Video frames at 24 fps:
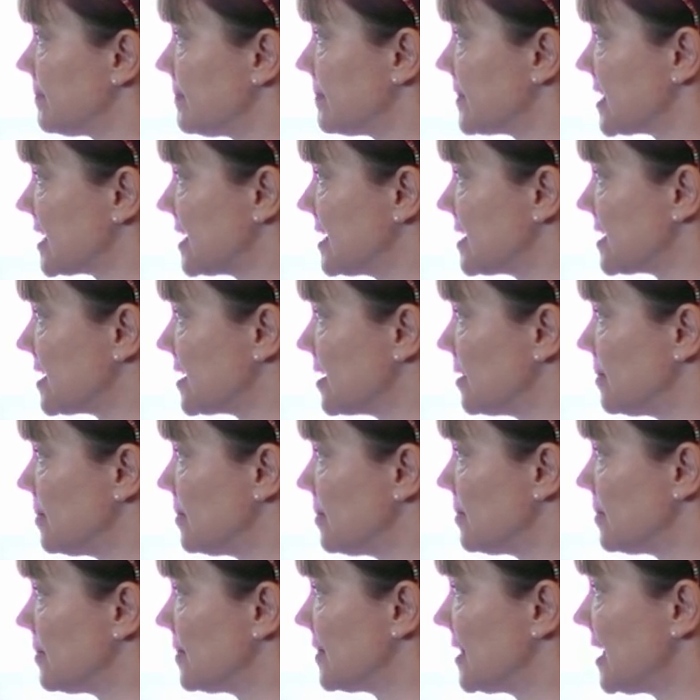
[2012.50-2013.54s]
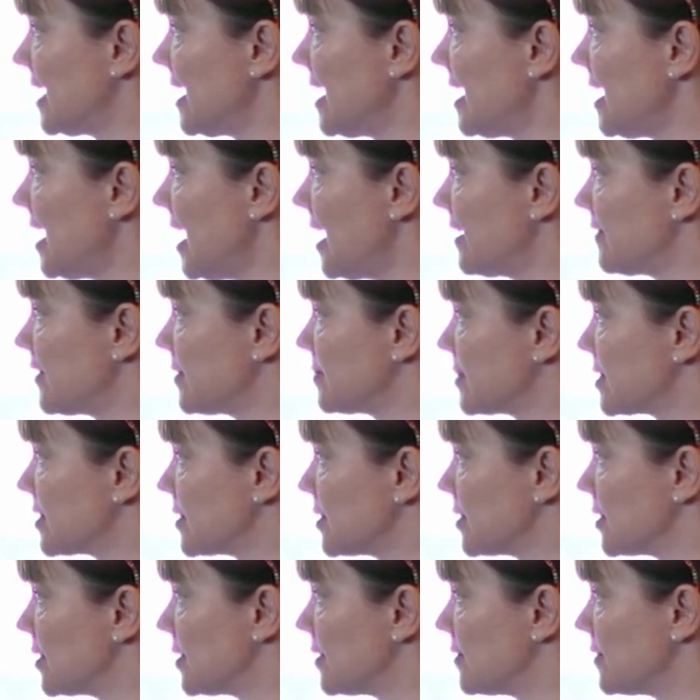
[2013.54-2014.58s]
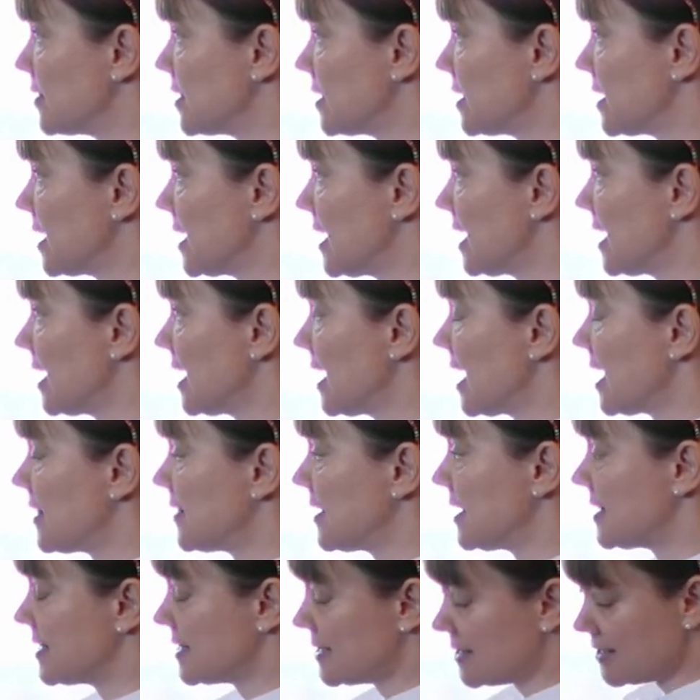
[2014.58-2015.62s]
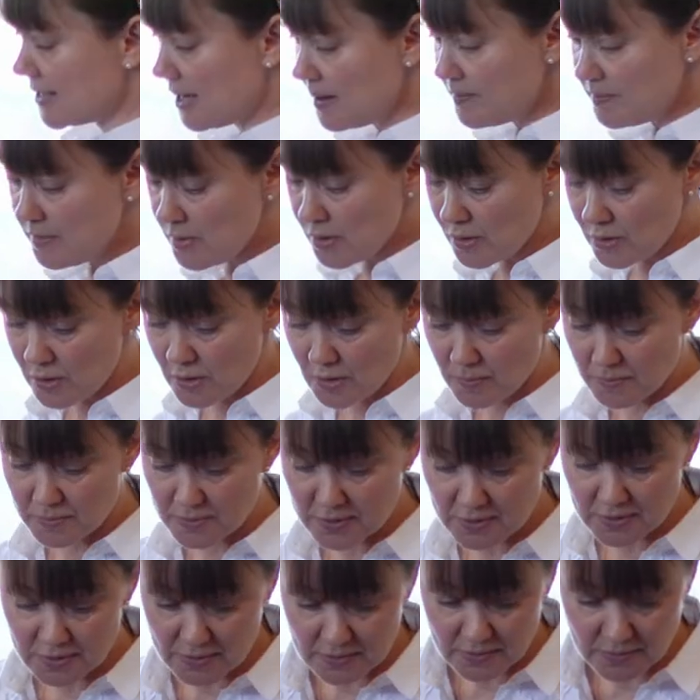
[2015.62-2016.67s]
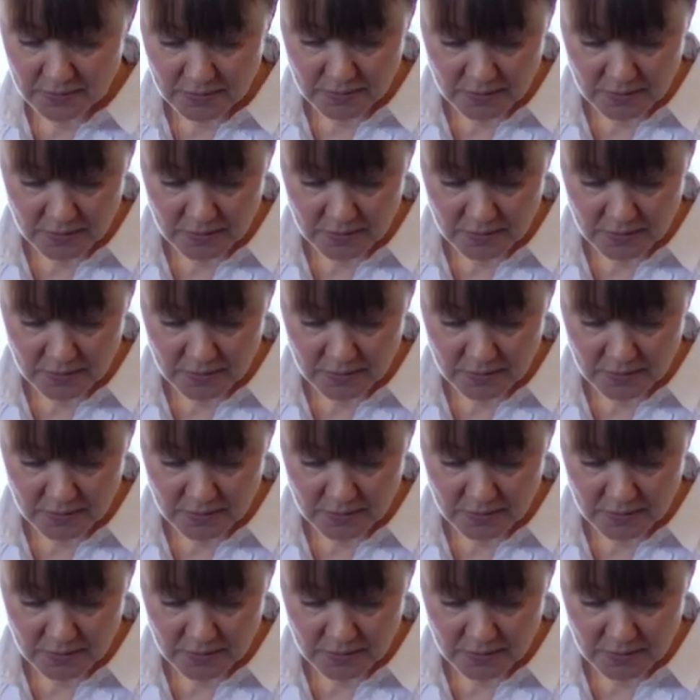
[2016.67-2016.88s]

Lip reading: system, they have observed that some herbs